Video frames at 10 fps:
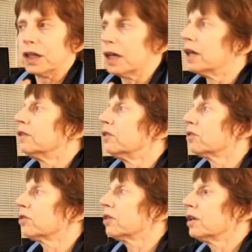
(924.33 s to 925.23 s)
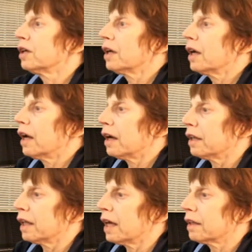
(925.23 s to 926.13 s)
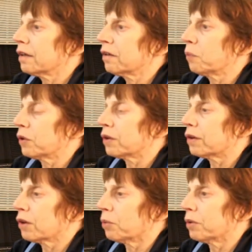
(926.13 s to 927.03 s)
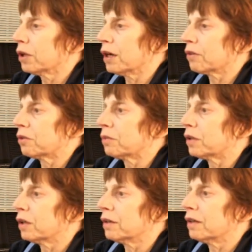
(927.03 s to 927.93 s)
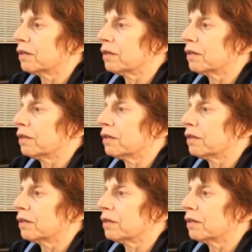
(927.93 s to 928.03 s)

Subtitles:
edge. And that's what the Sobel algorithm does.